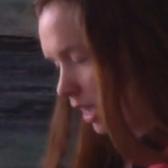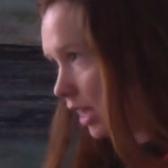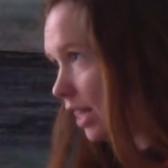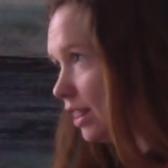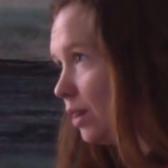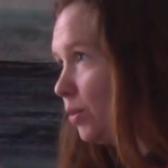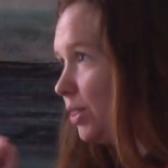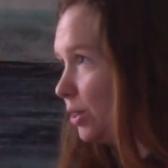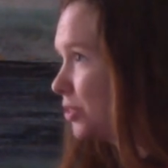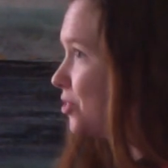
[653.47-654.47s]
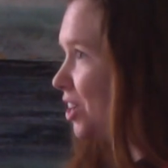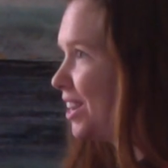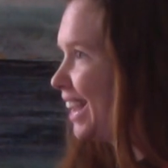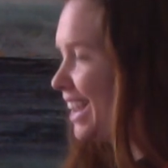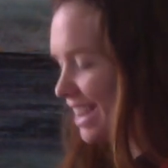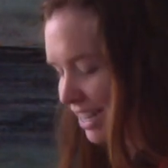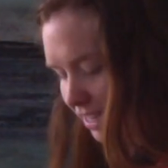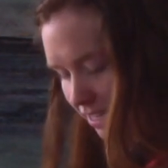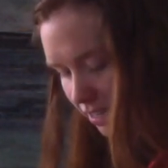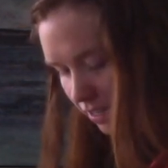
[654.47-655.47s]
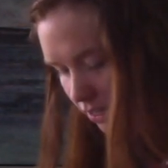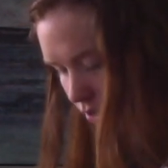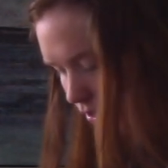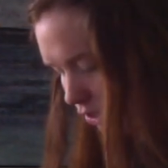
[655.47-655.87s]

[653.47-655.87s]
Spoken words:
And then with your strong hand, you can